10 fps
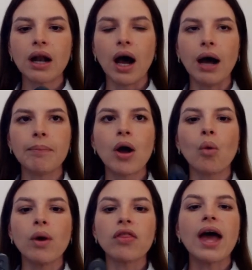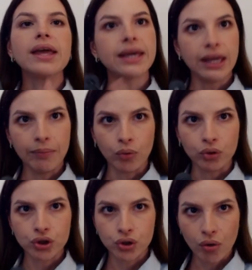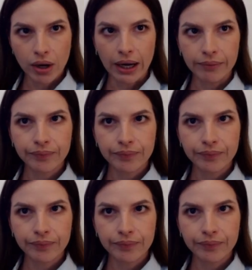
up with a keyboard shortcut.